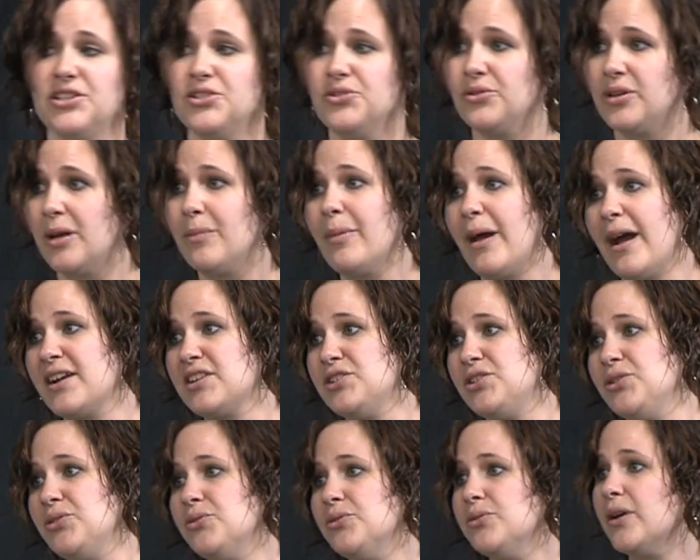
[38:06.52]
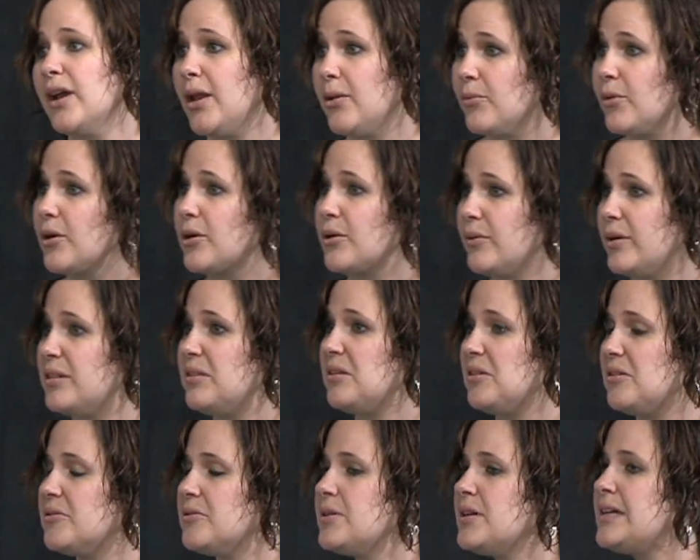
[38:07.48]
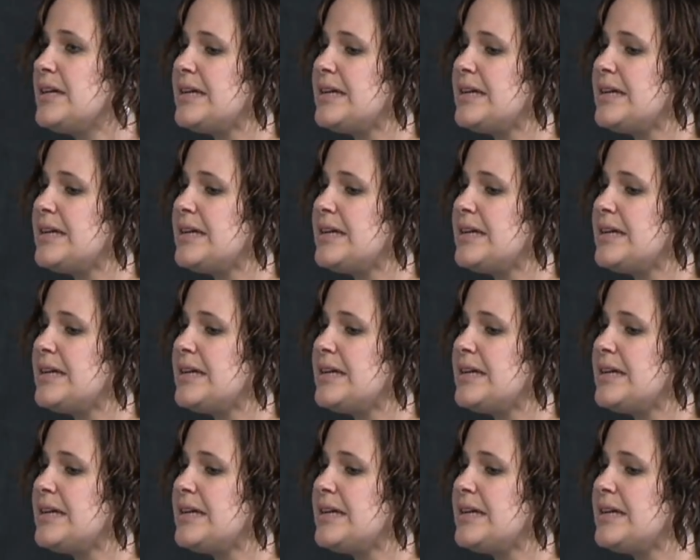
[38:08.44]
do get back to you and work with you.